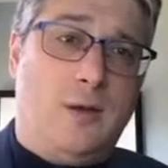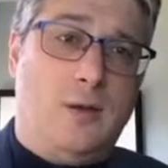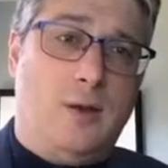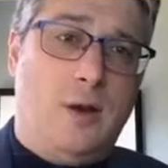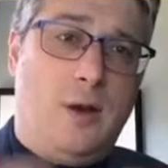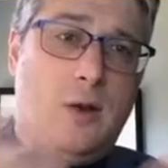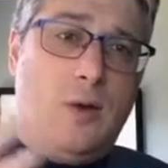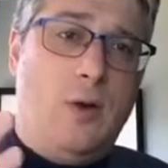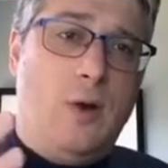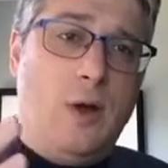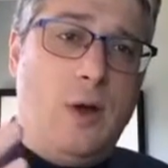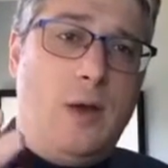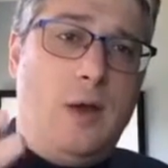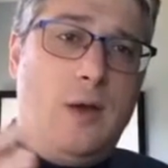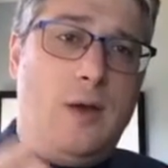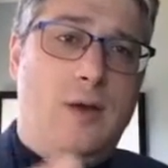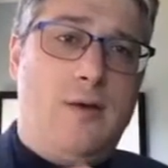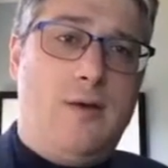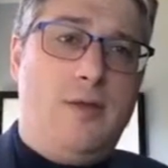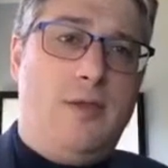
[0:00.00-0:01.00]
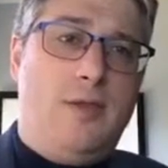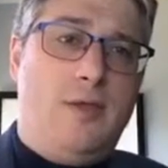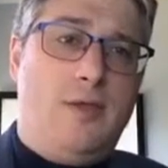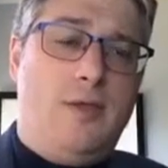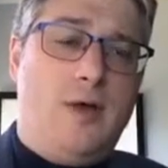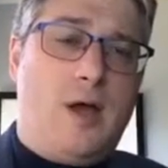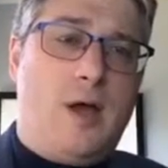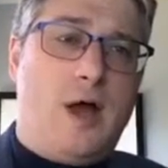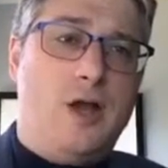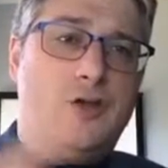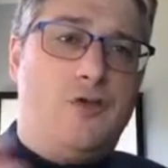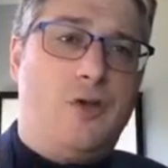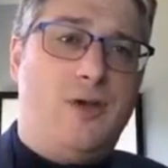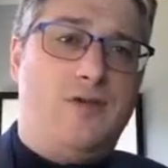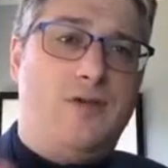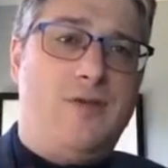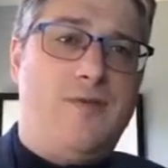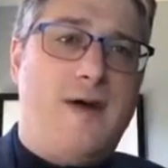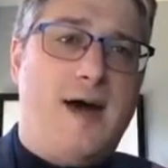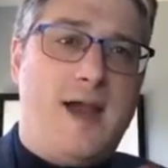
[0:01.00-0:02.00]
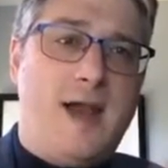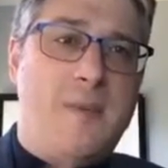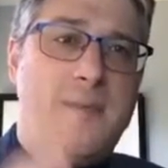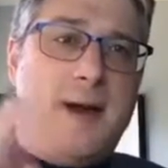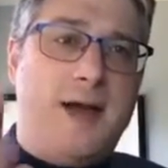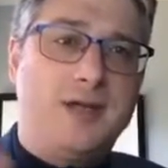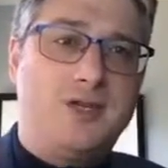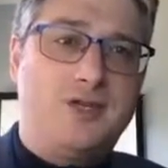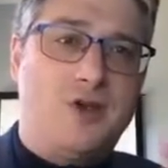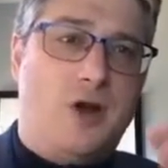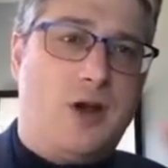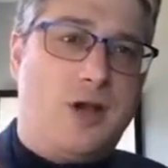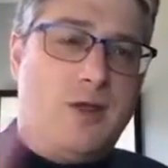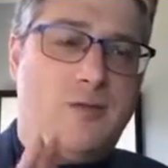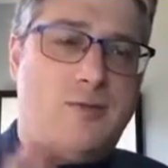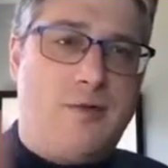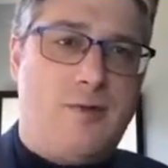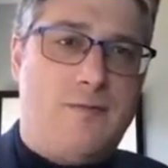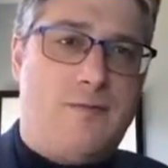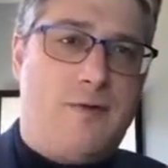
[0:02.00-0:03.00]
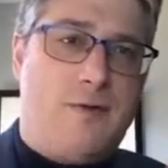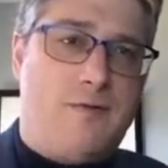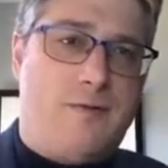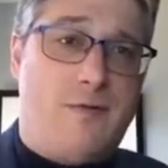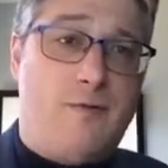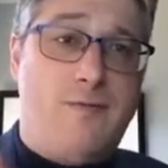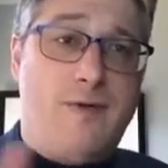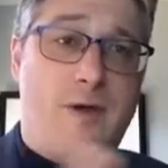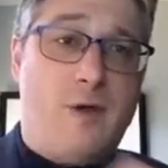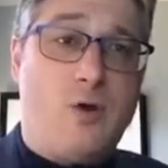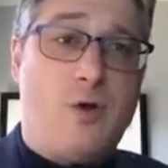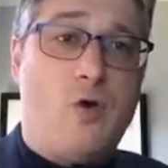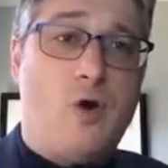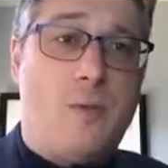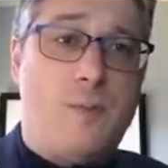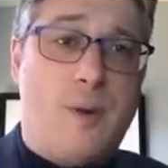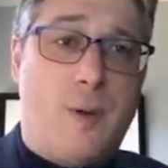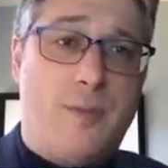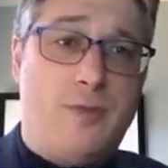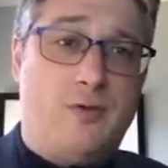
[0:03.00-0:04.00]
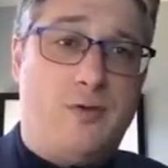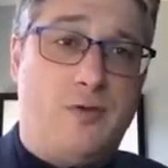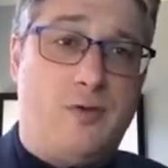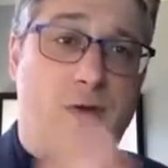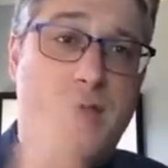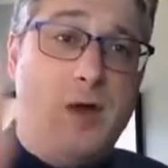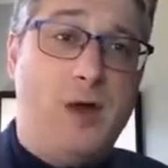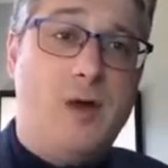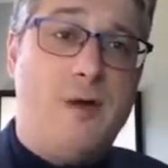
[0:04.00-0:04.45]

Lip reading: You know, the country is divided by circuits for federal court purposes.